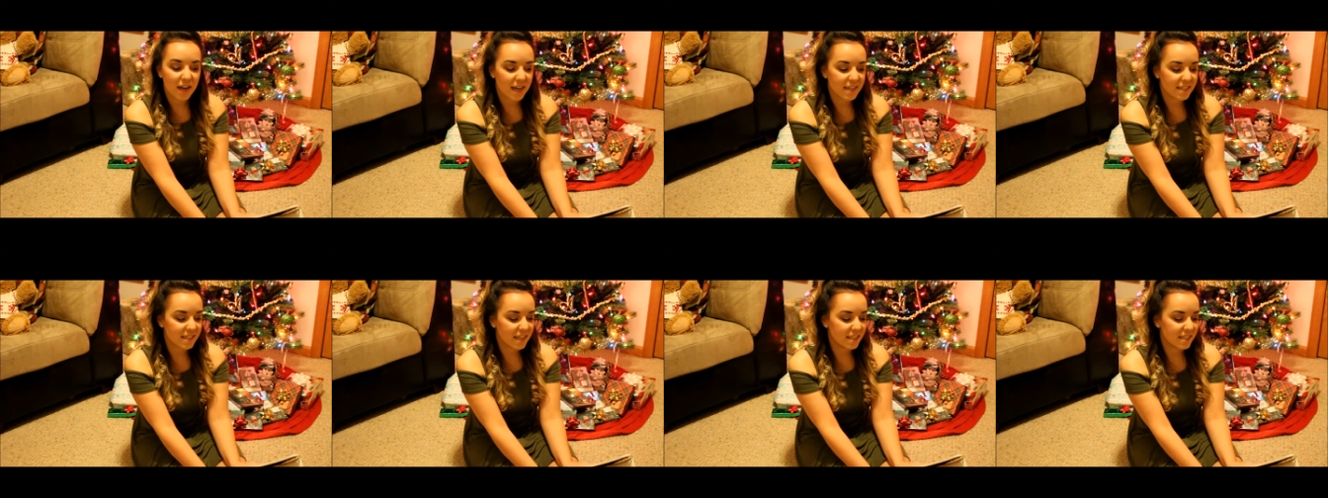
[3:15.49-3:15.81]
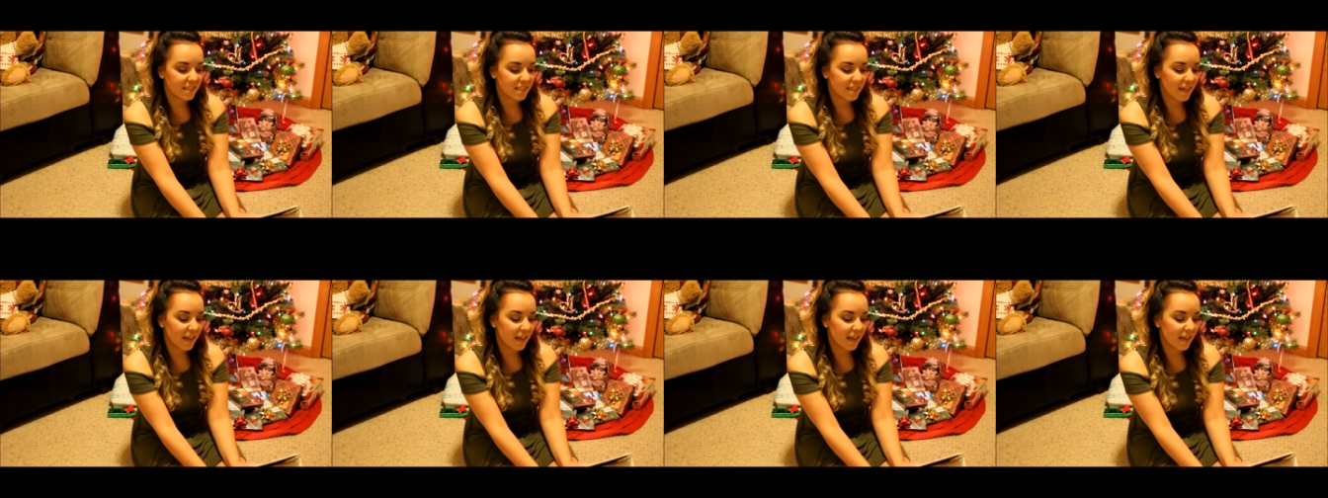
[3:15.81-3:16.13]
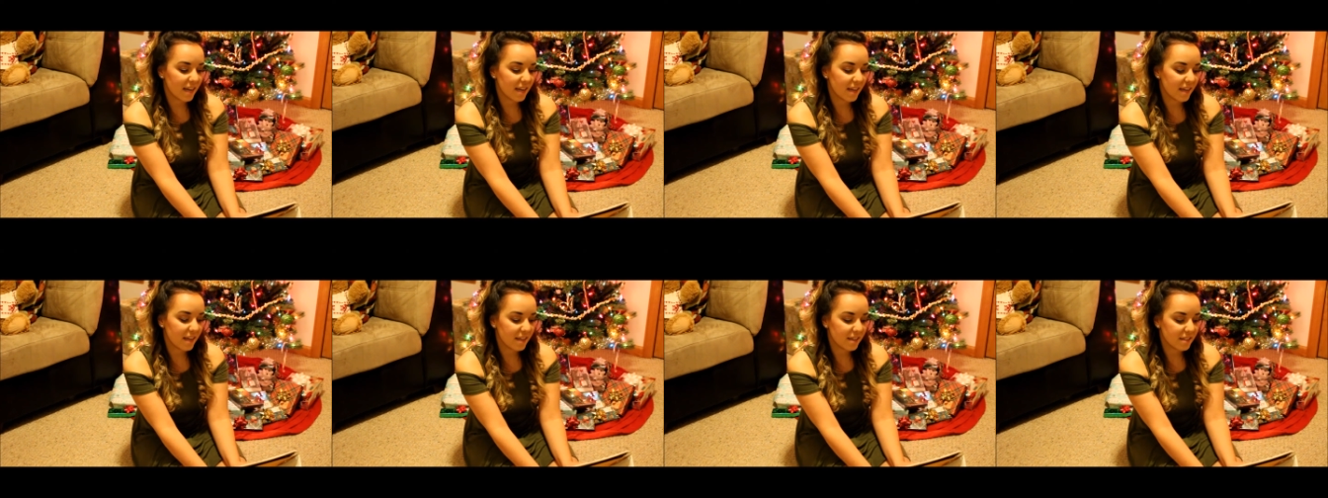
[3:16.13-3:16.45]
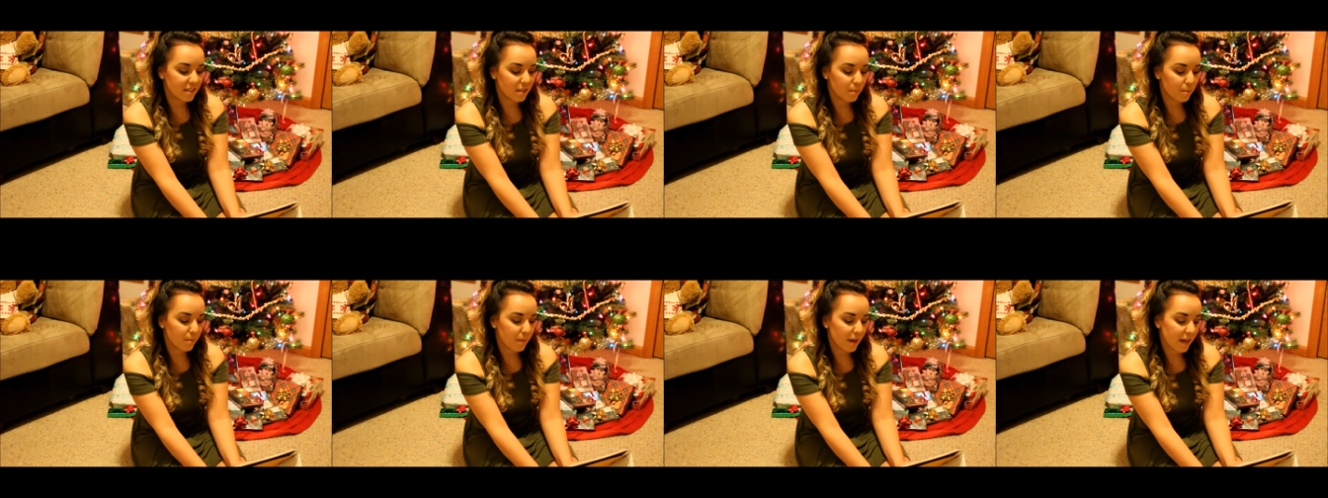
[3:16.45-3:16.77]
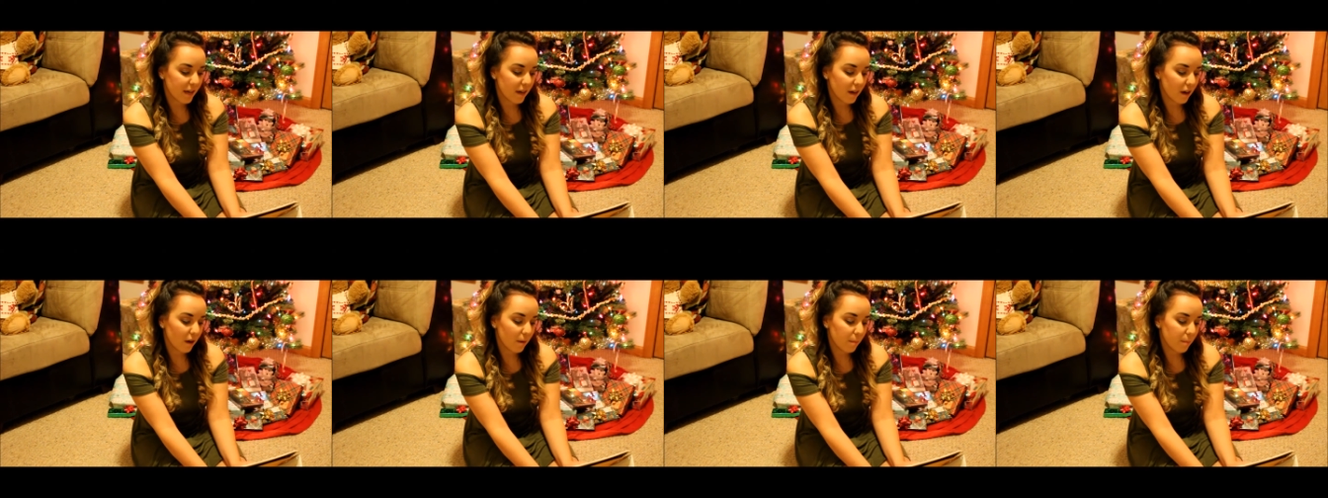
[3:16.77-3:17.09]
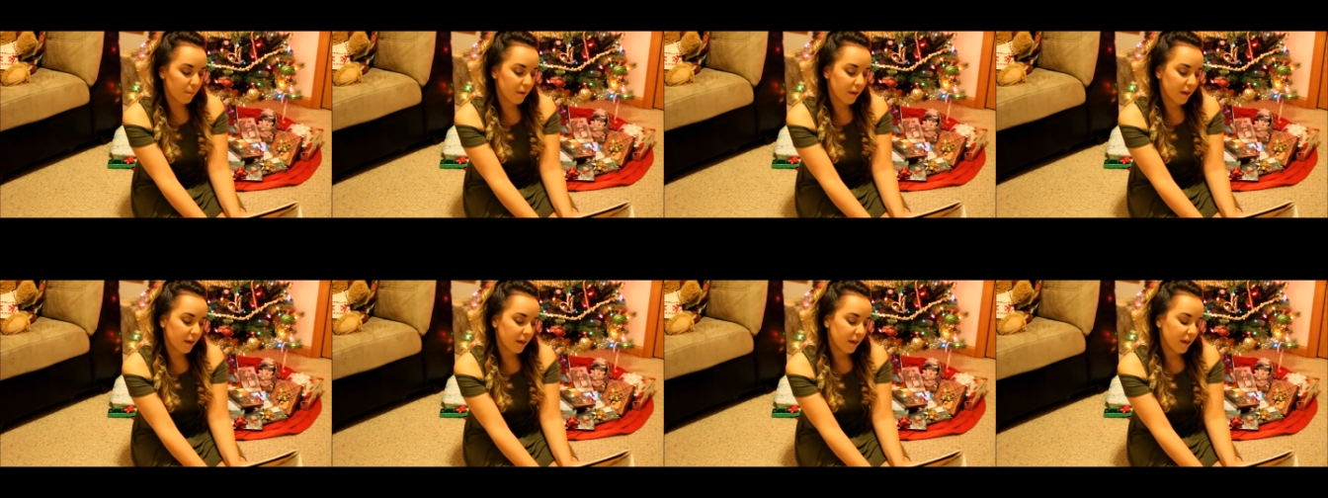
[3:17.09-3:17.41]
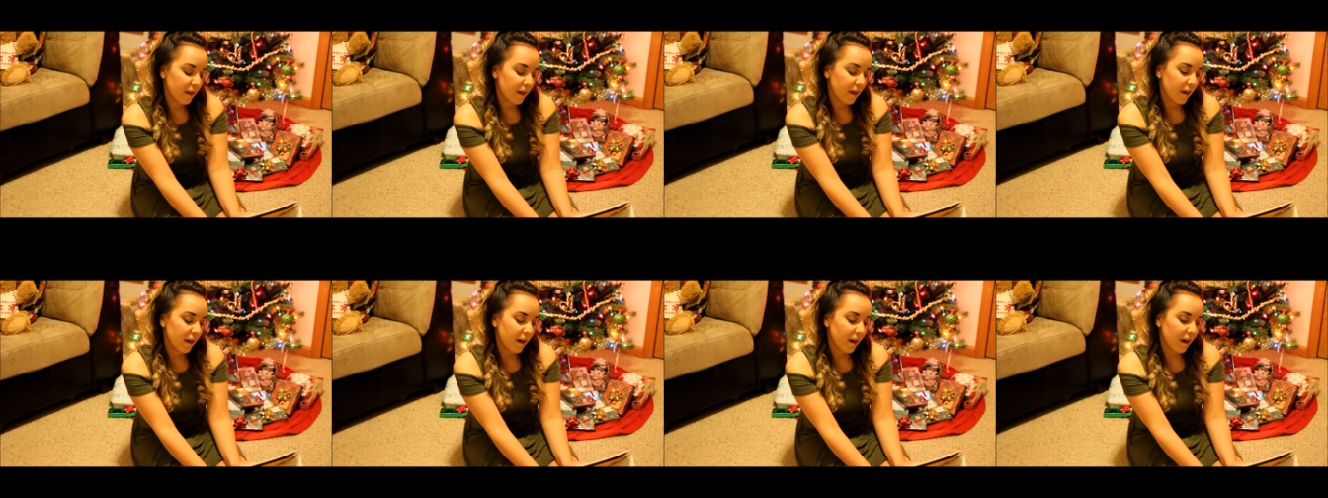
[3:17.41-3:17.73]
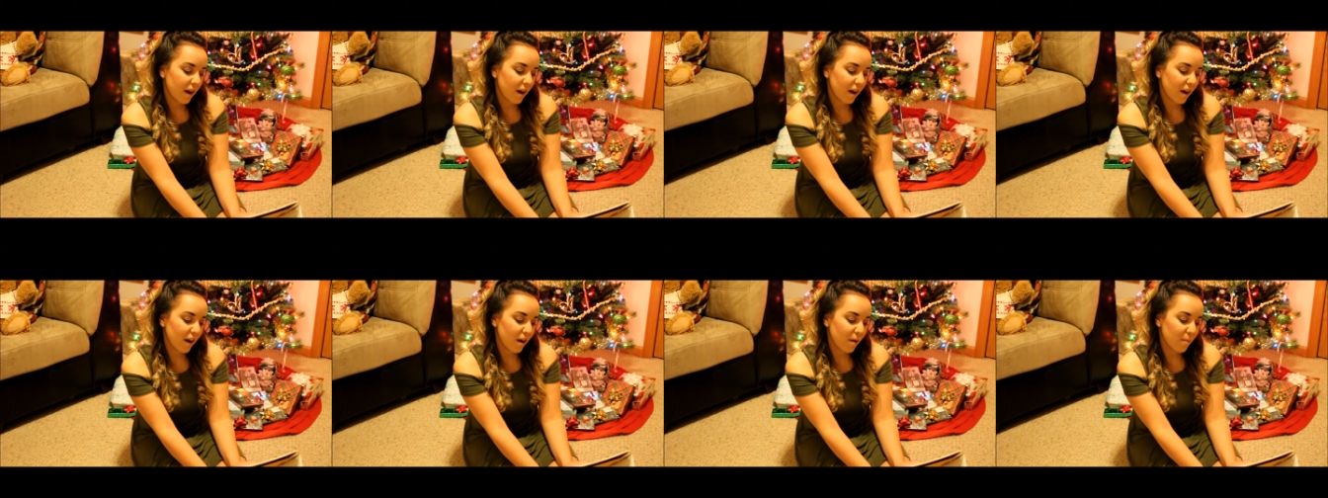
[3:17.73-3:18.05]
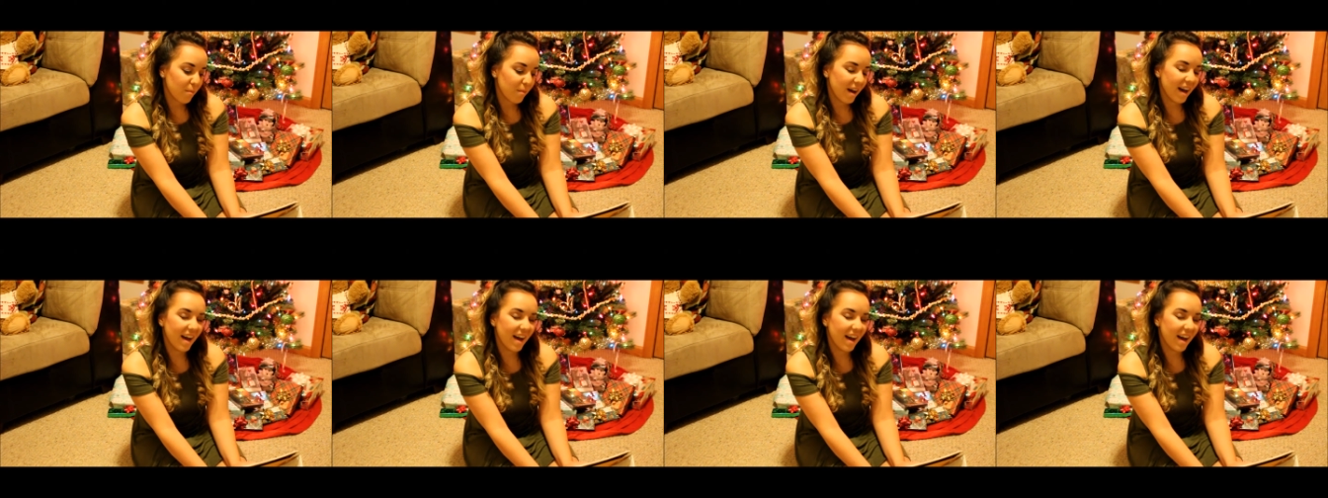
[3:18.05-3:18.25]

as I said, is makeup. Um,